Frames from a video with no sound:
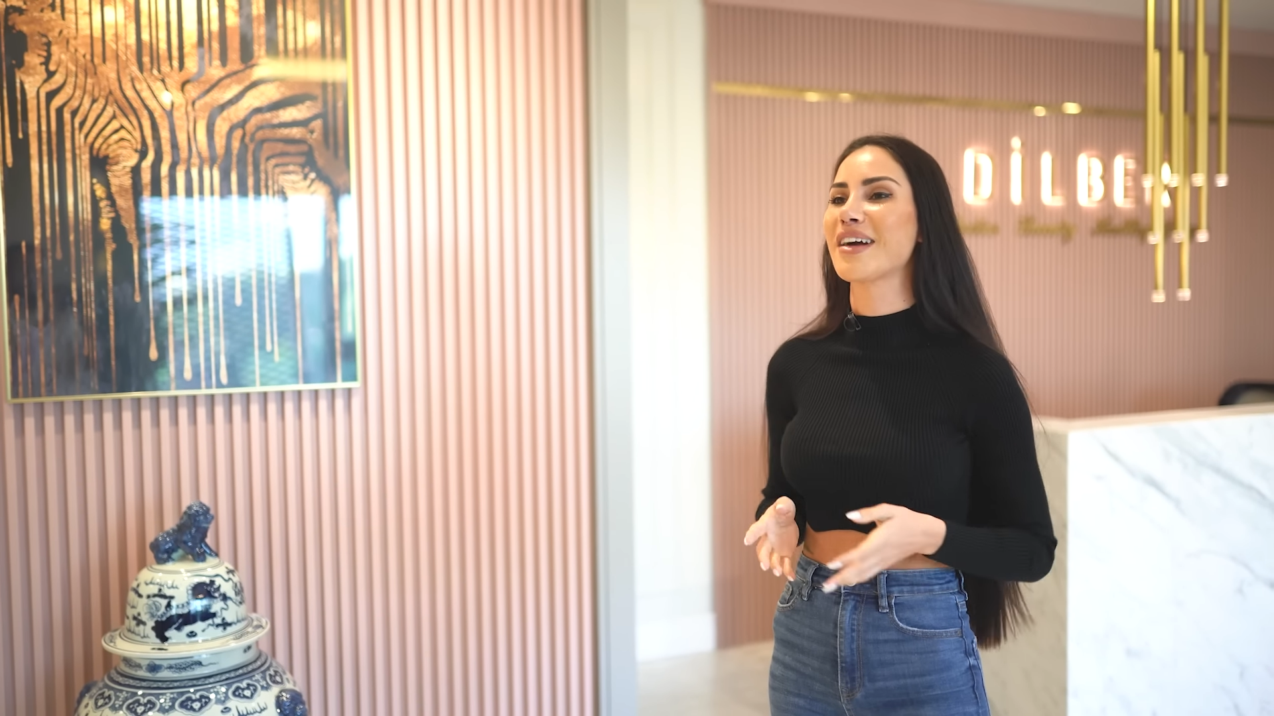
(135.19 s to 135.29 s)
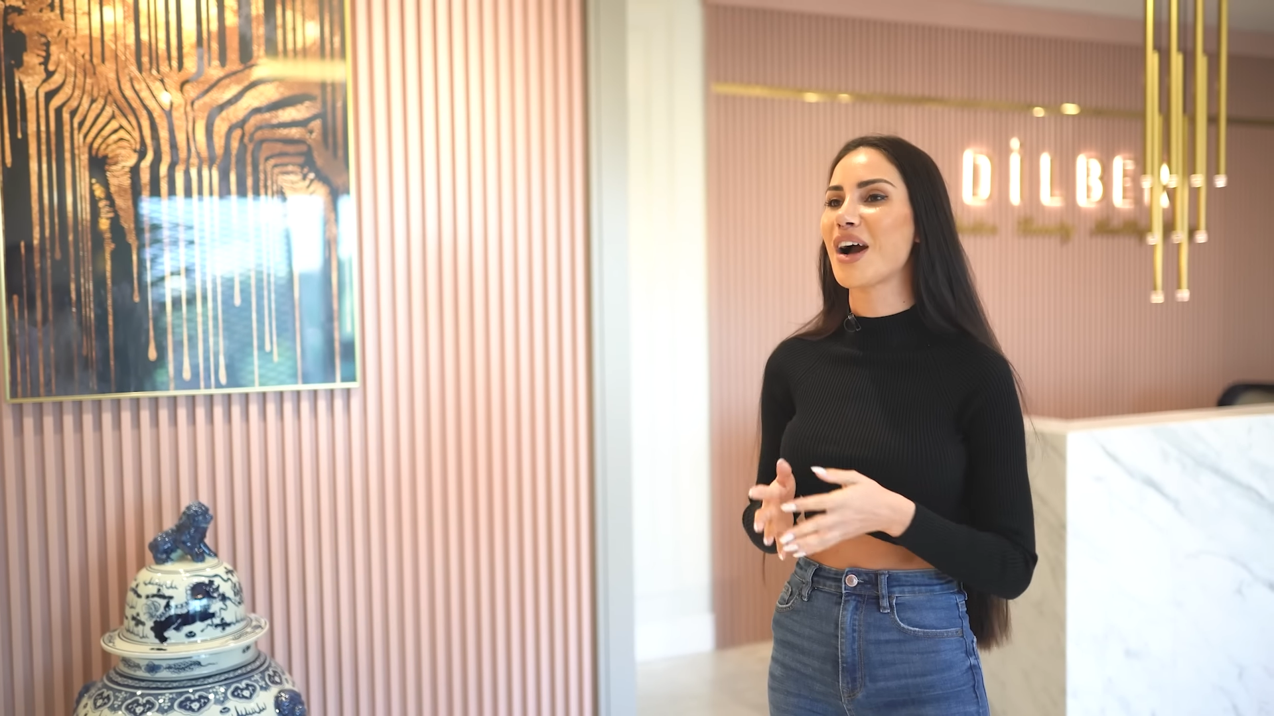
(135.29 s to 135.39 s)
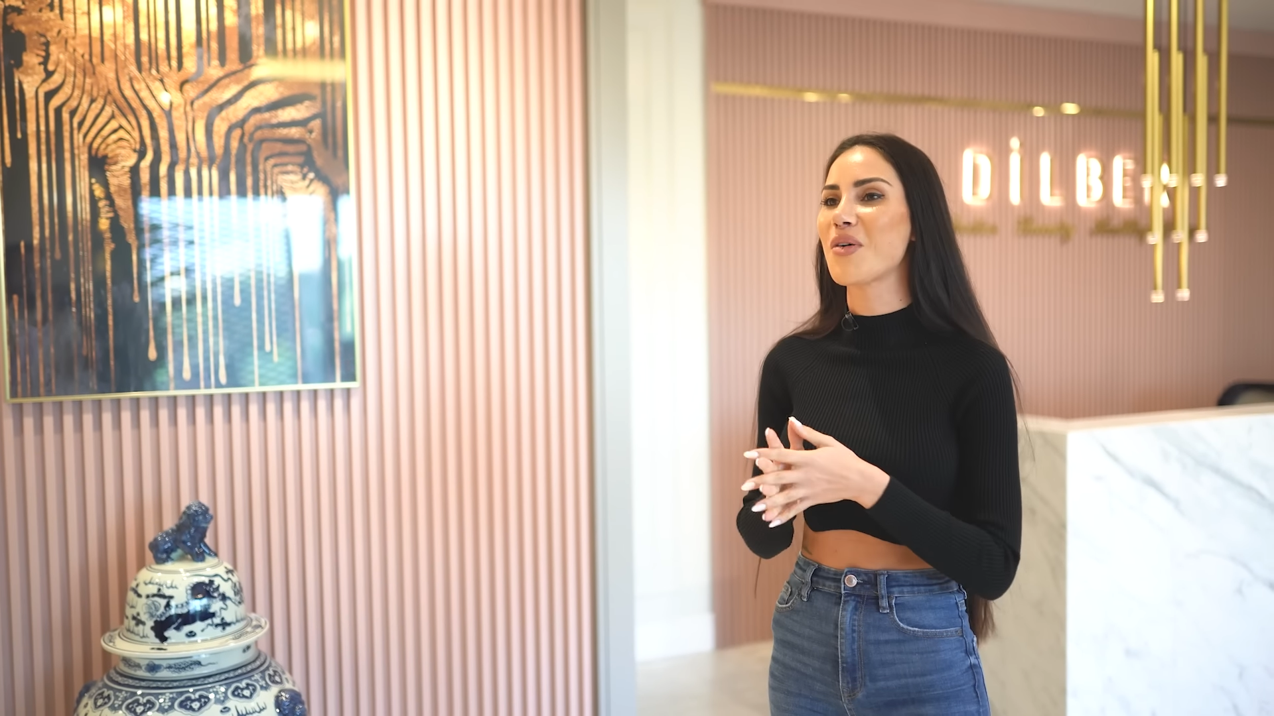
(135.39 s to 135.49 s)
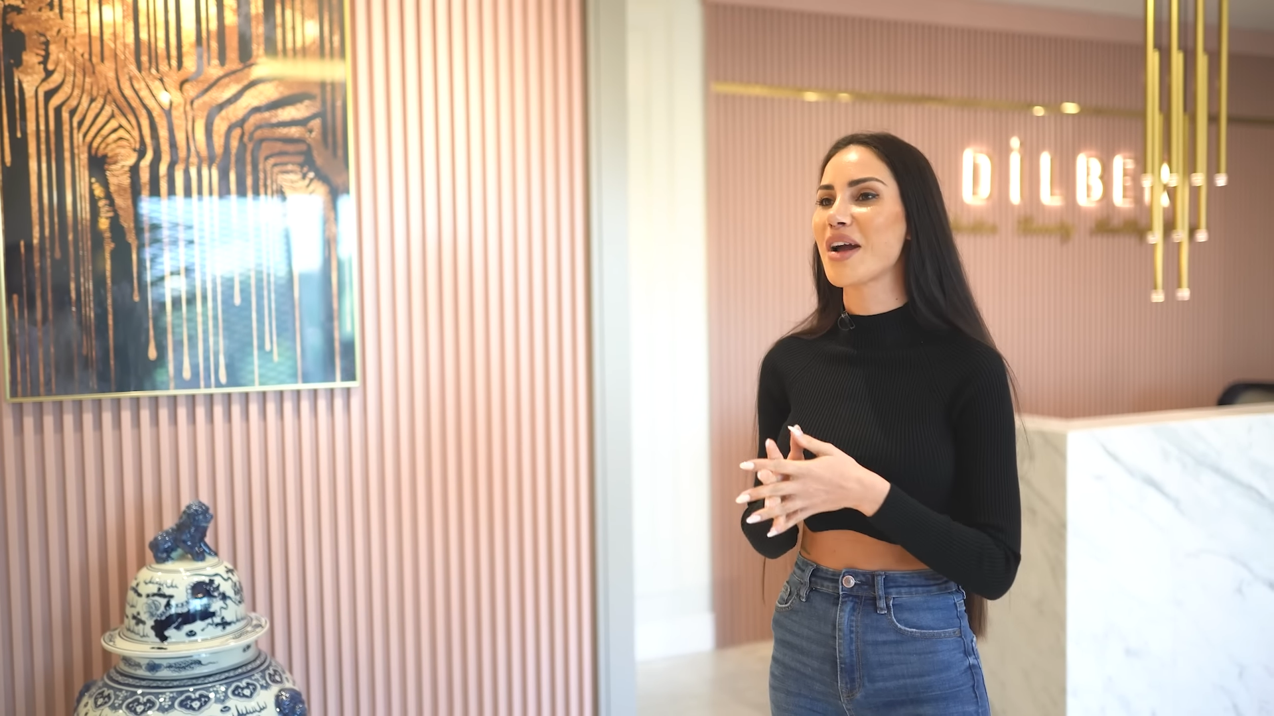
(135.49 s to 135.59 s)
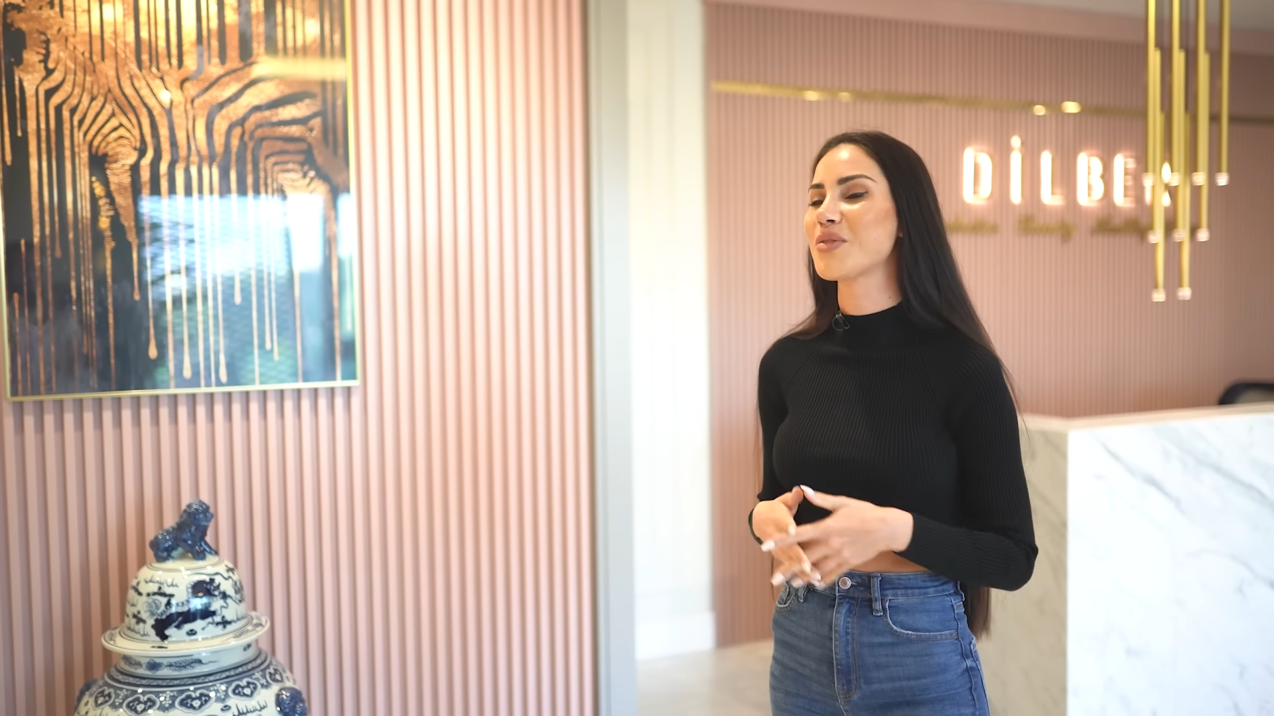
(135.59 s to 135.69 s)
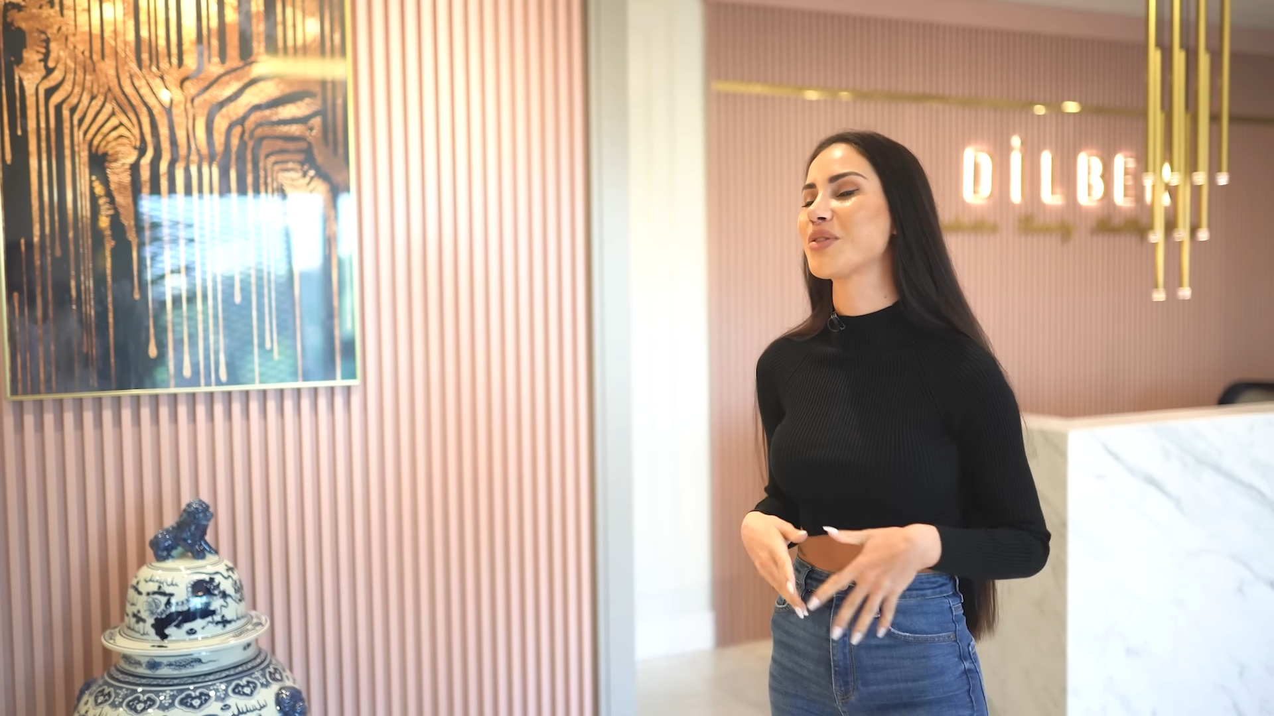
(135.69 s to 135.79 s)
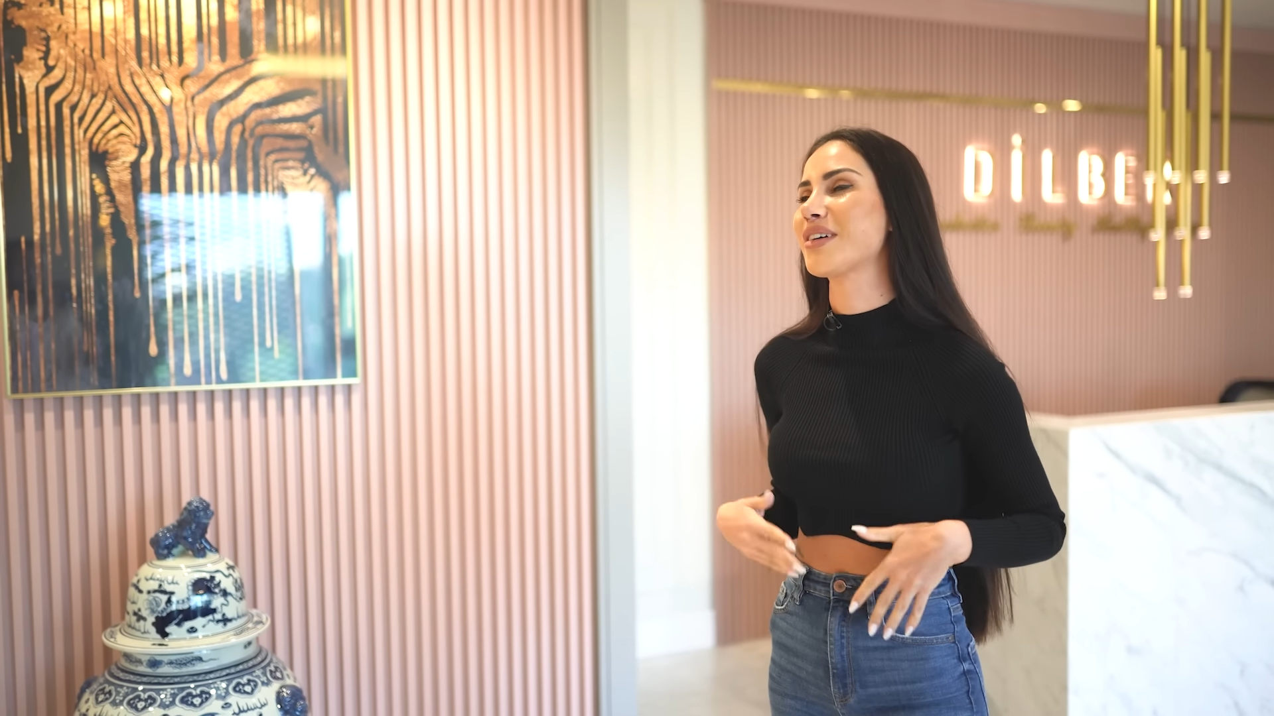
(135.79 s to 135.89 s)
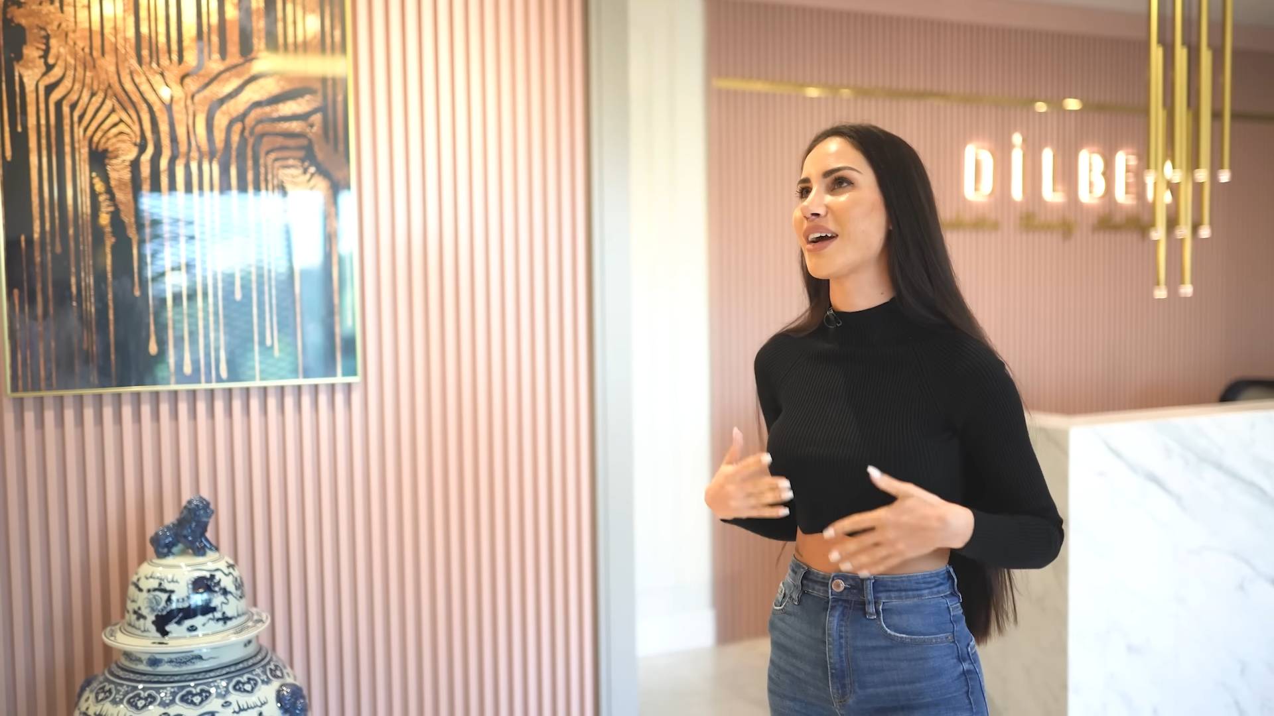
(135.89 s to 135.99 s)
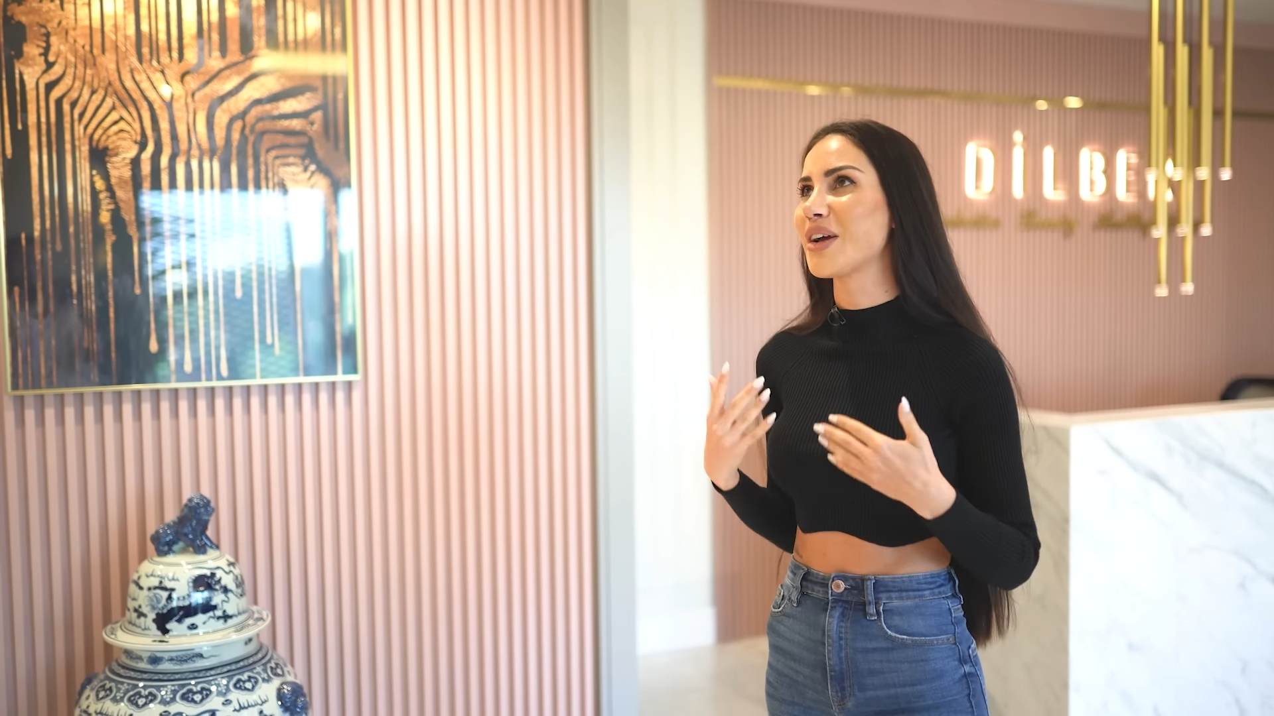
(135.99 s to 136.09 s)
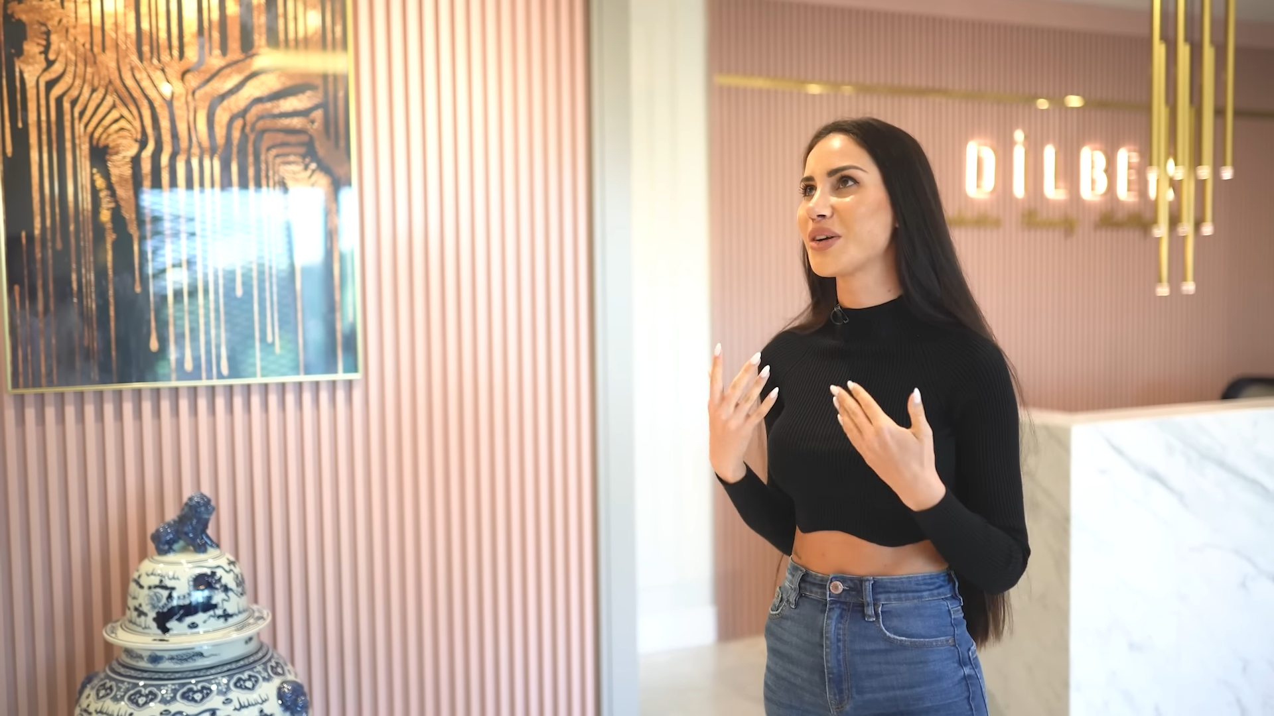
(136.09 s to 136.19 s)
how
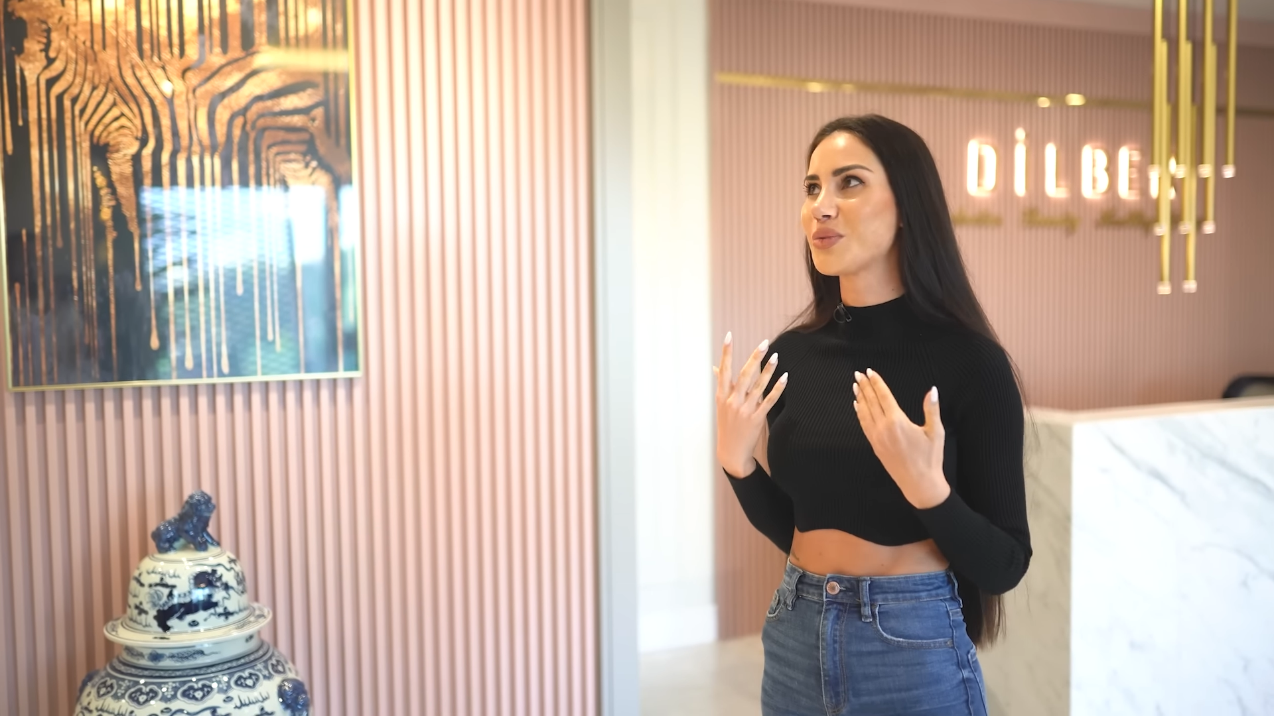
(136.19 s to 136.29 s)
I